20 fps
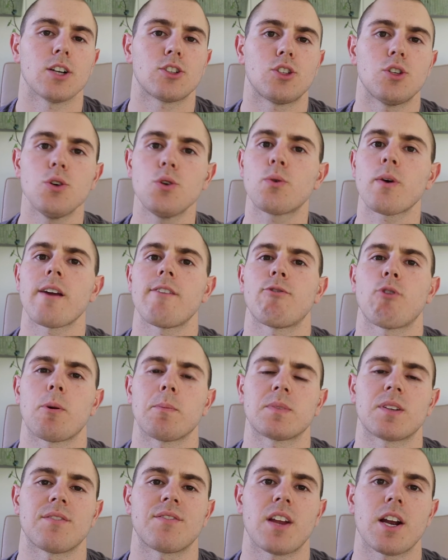two great
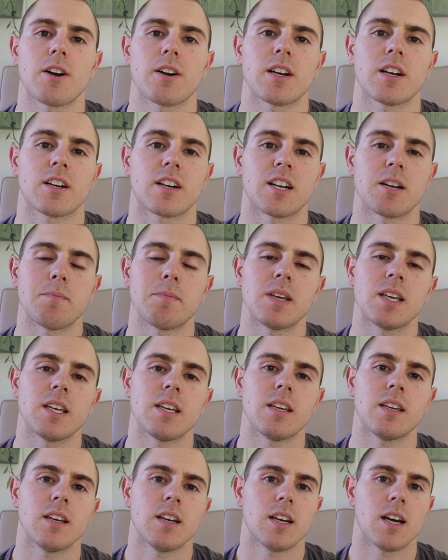forms of dairy are going to
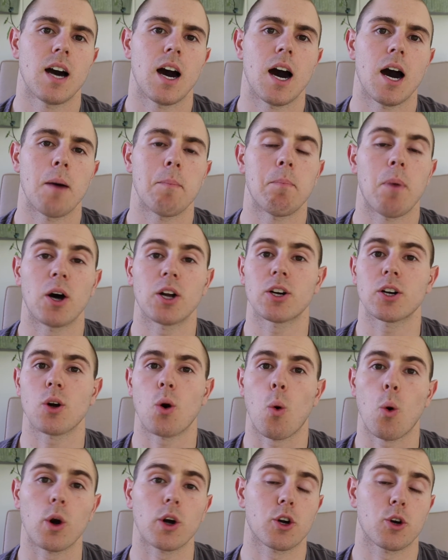be butter
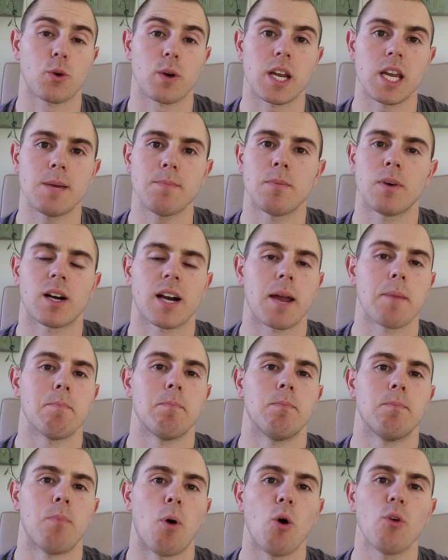or cream. Okay,
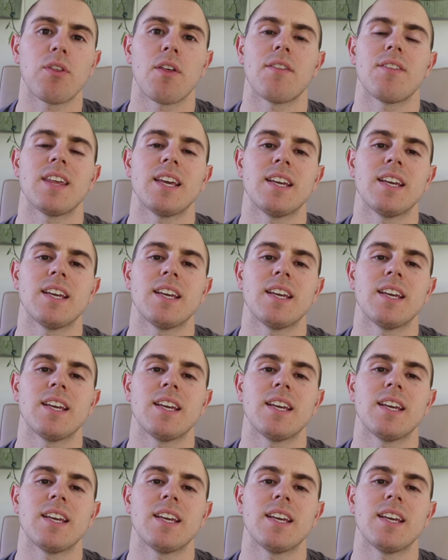both of